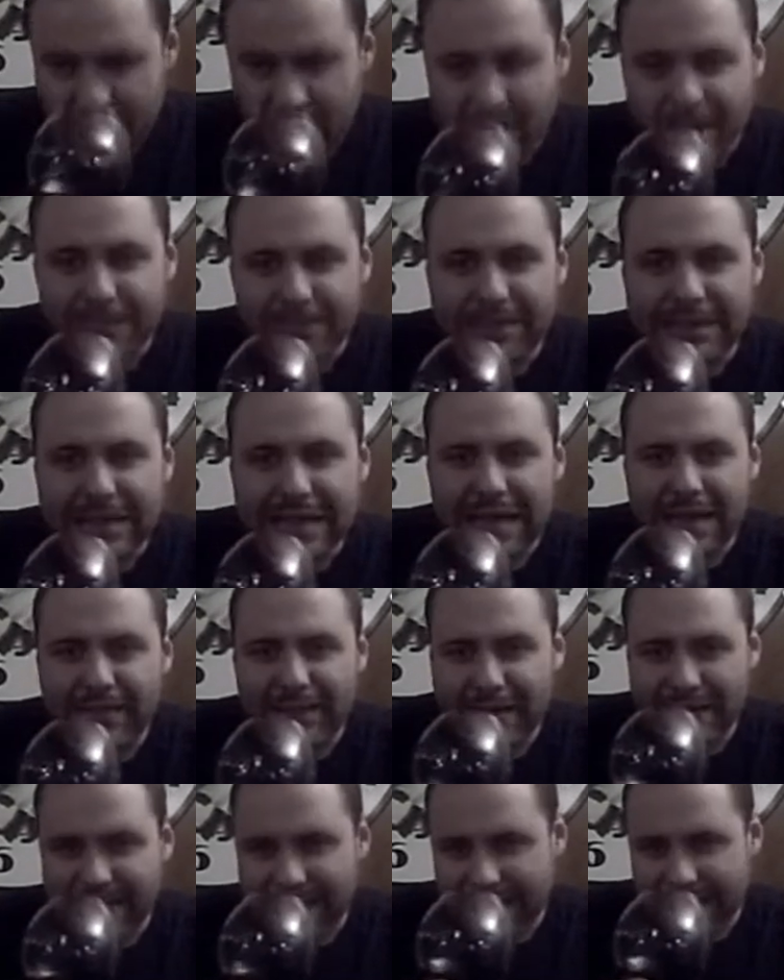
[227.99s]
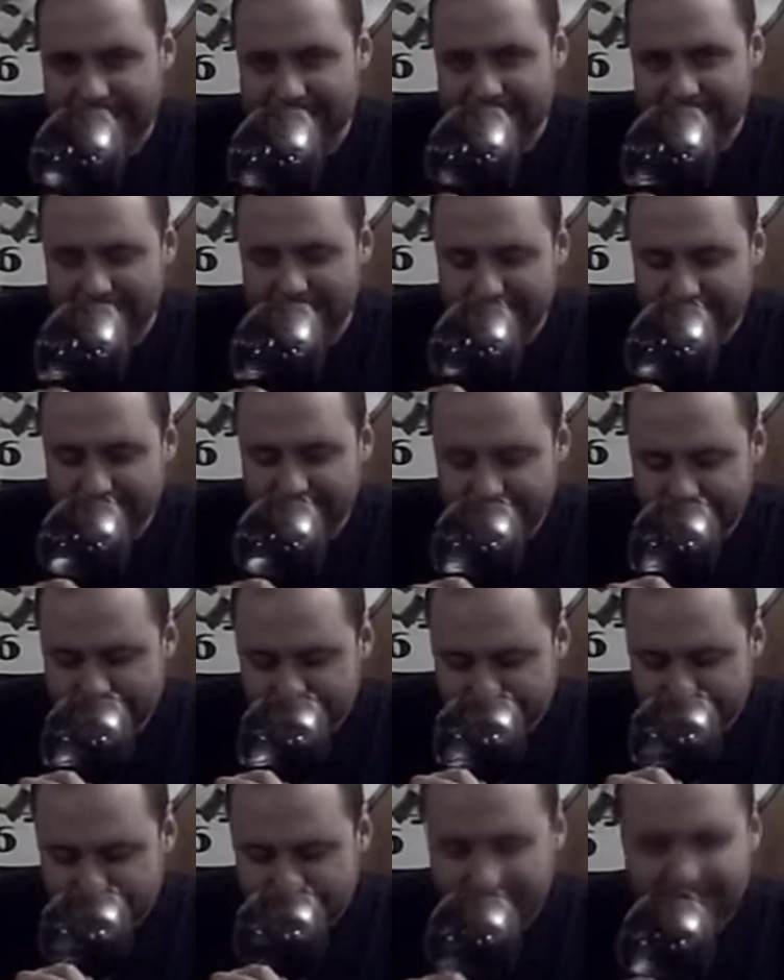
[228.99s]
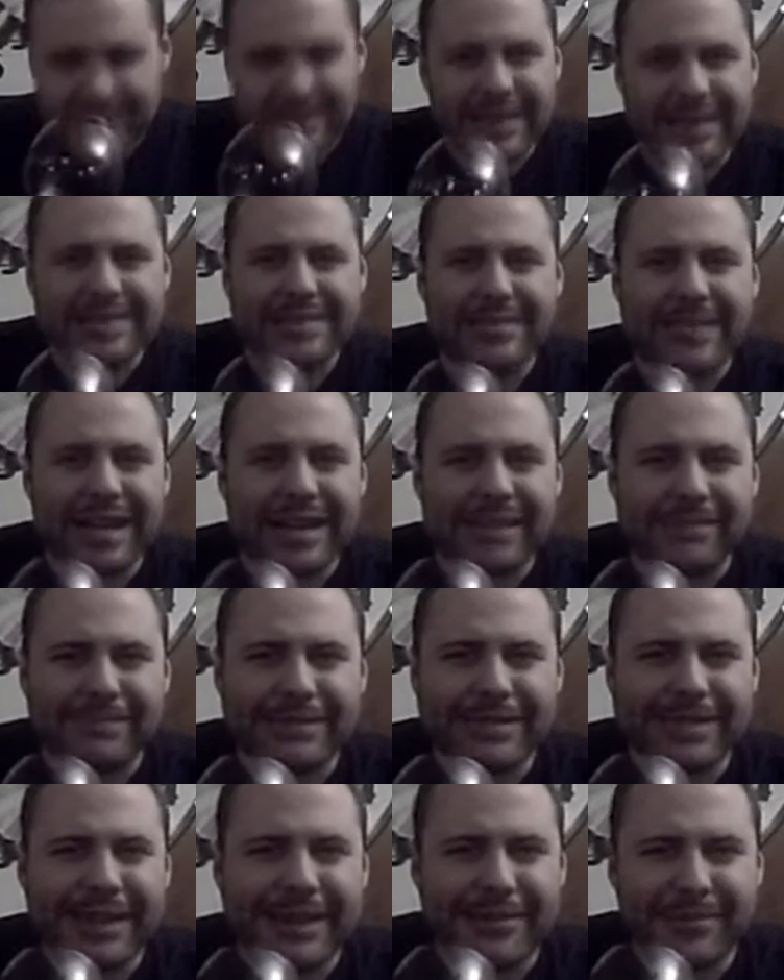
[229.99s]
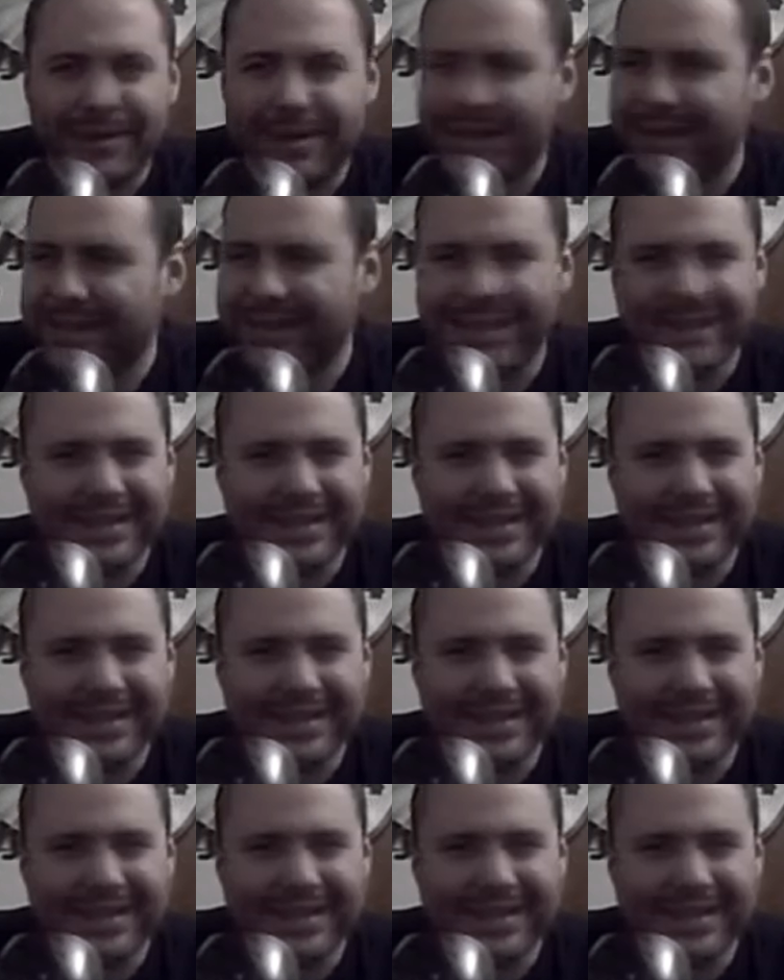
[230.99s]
little bit of plum out of that too. When was the last time you ate a plum?